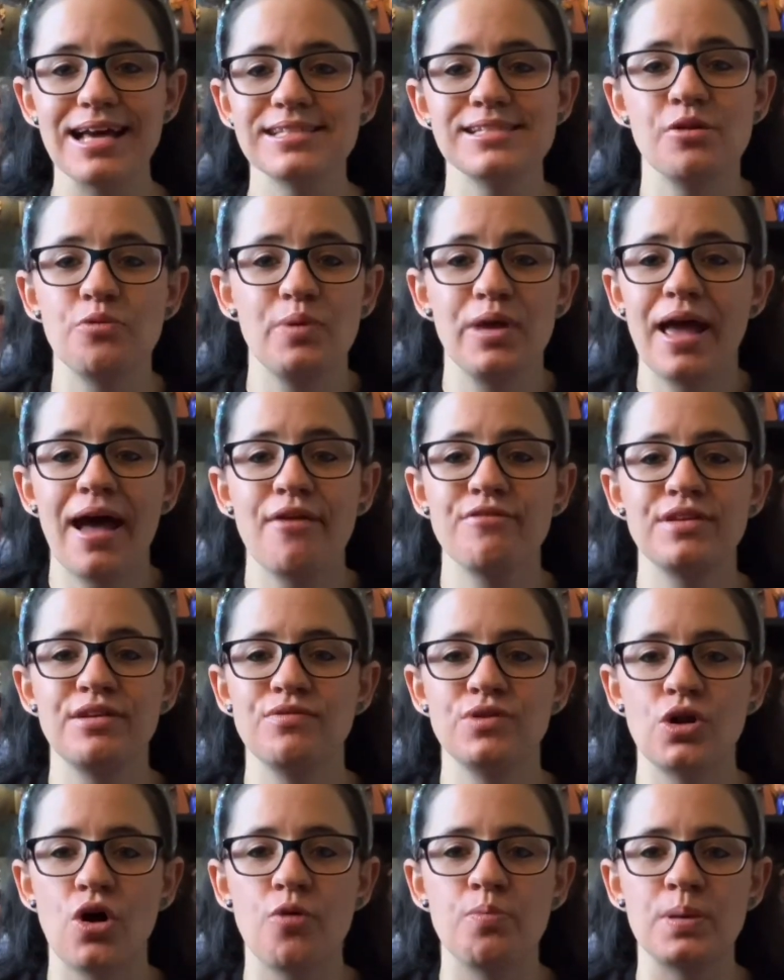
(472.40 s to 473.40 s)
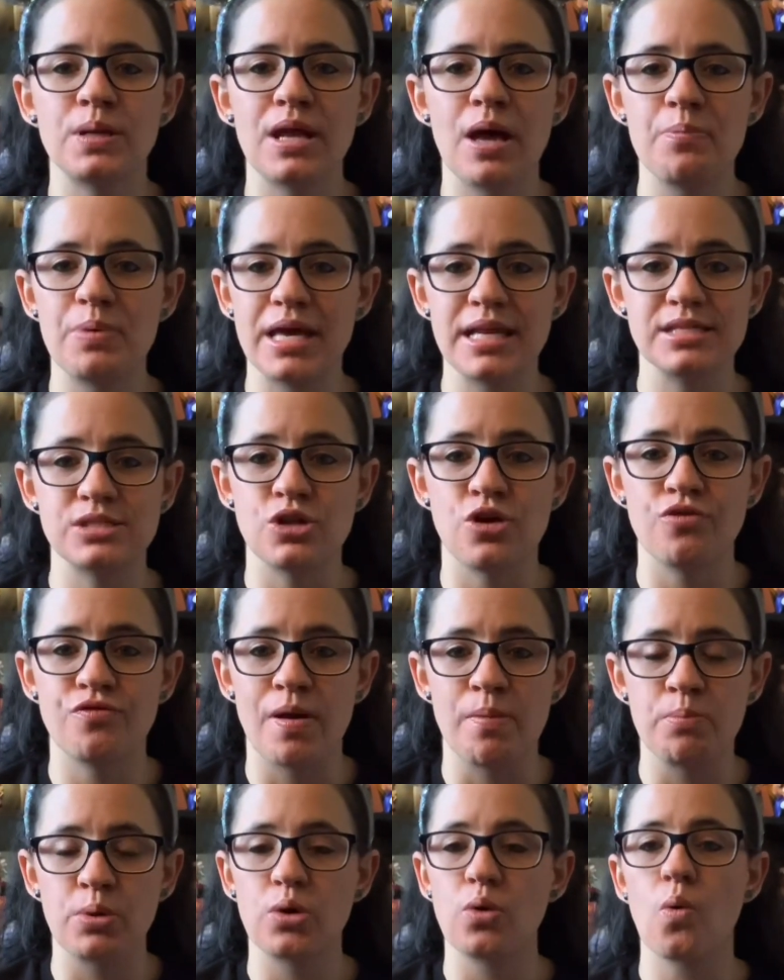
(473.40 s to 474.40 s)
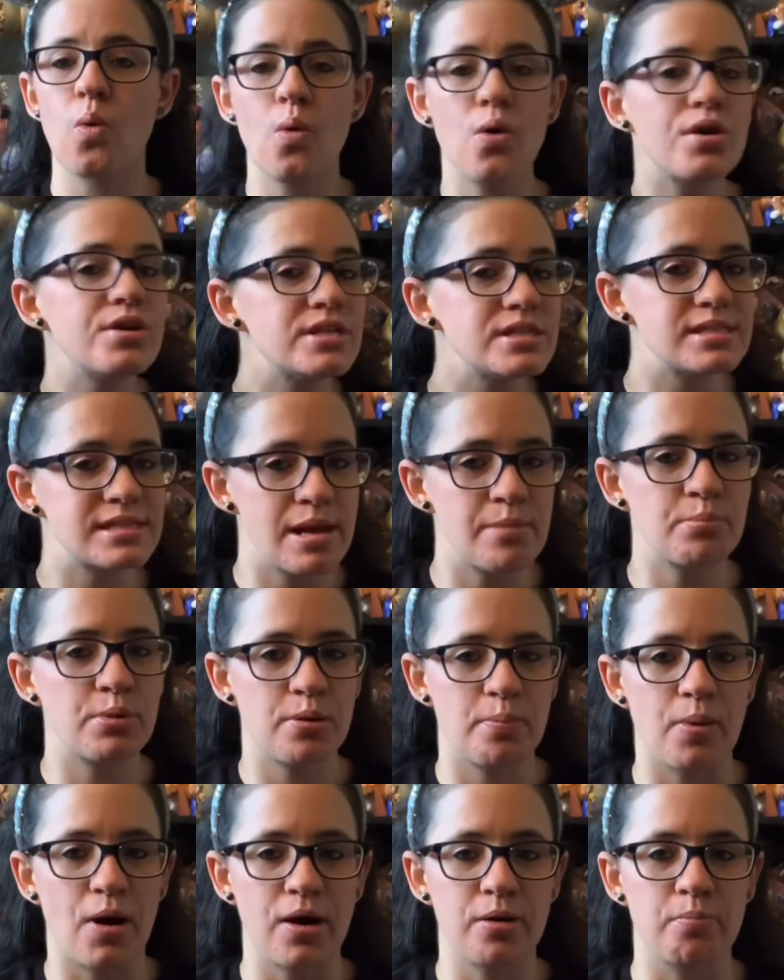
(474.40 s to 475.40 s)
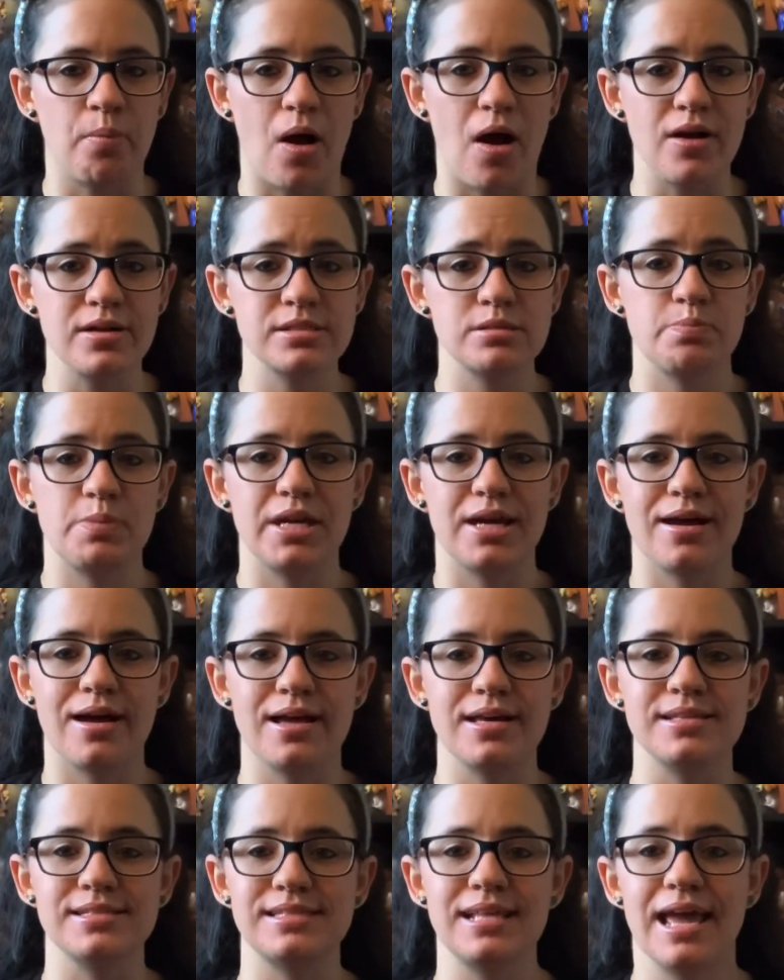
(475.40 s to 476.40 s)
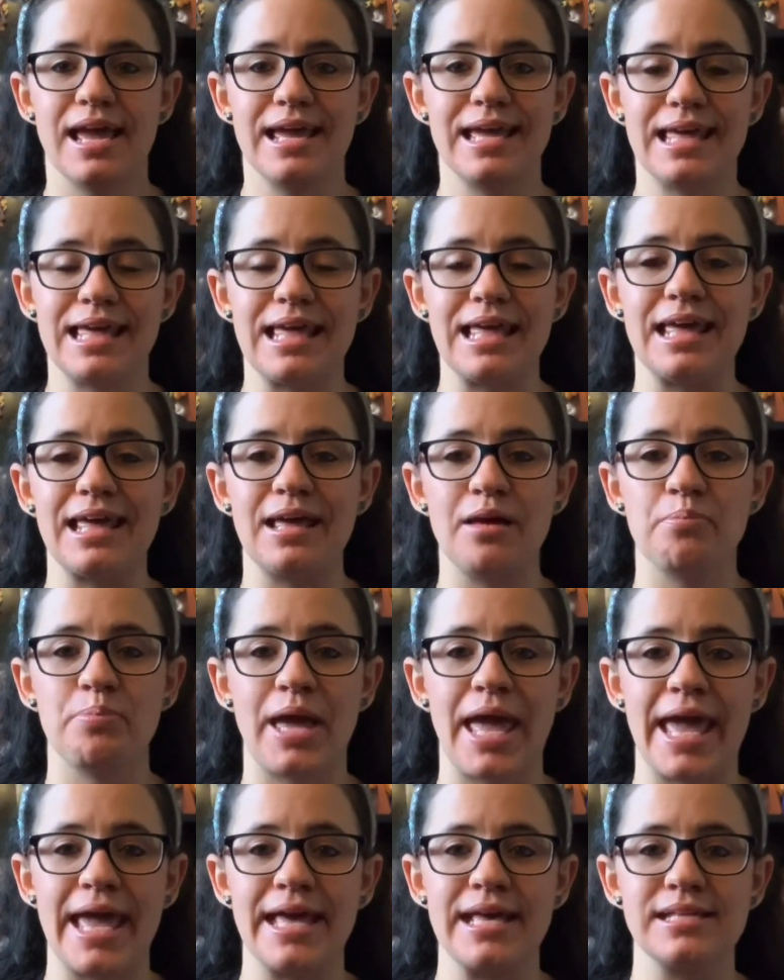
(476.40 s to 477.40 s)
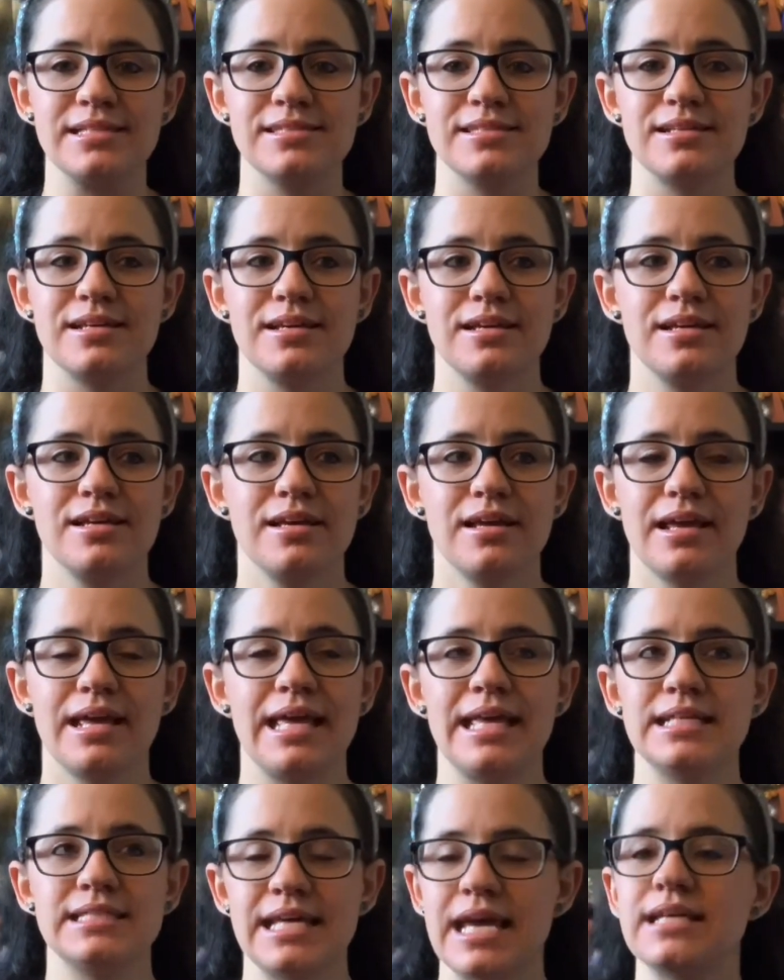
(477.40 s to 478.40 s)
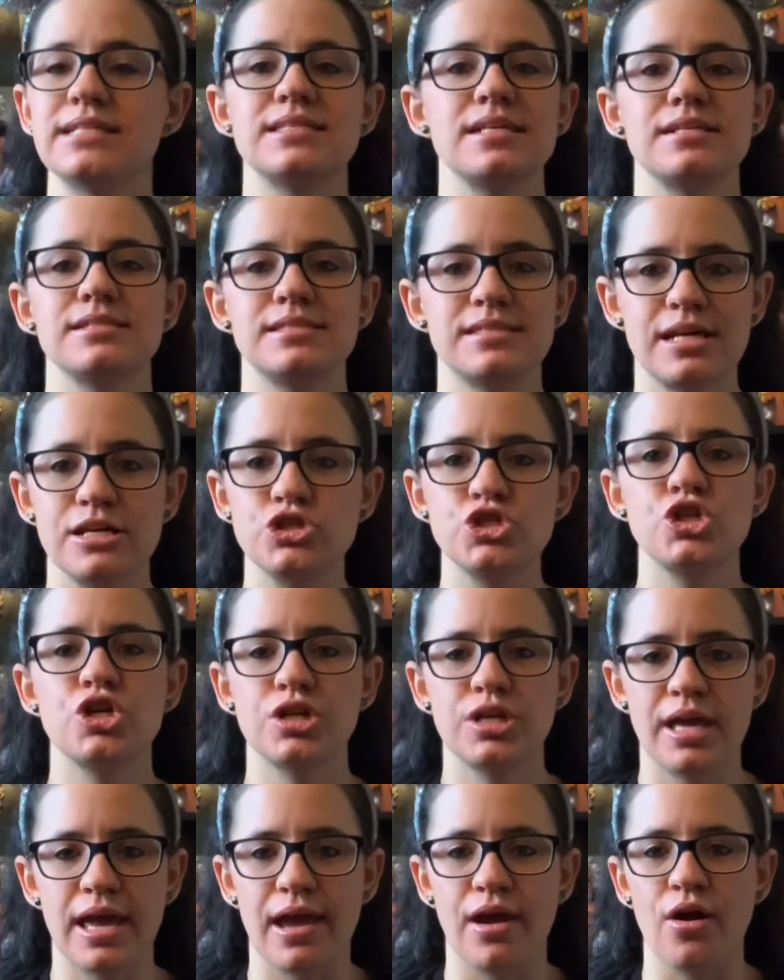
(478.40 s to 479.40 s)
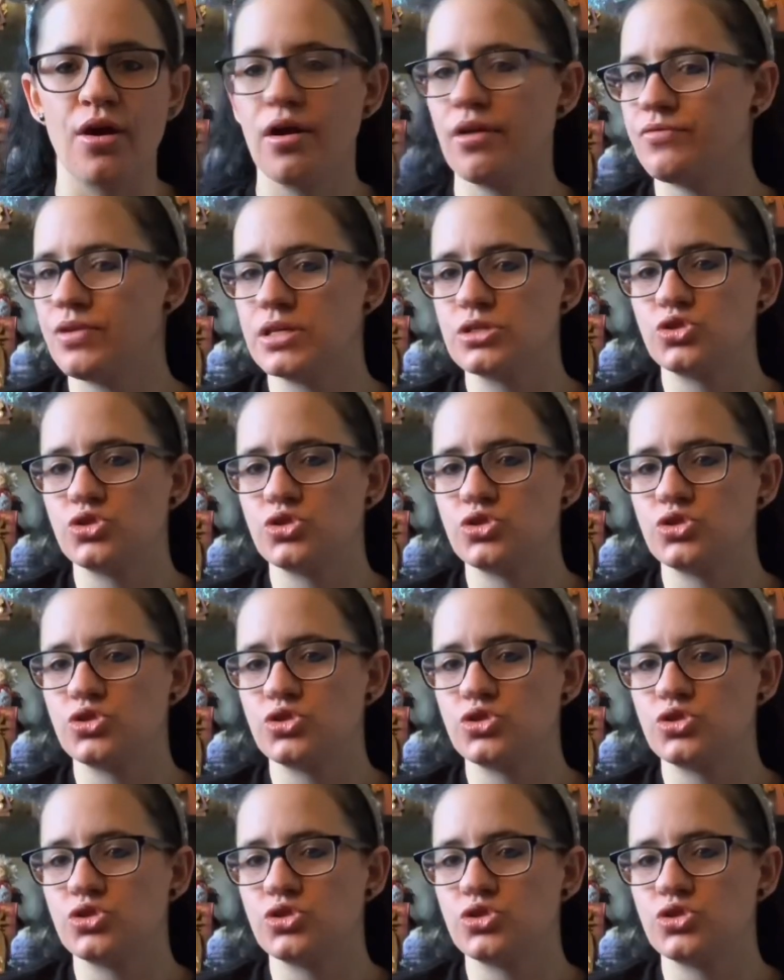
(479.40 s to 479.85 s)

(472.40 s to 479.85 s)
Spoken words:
we haven't even opened up his November or December BarkBox, because he takes such good care of his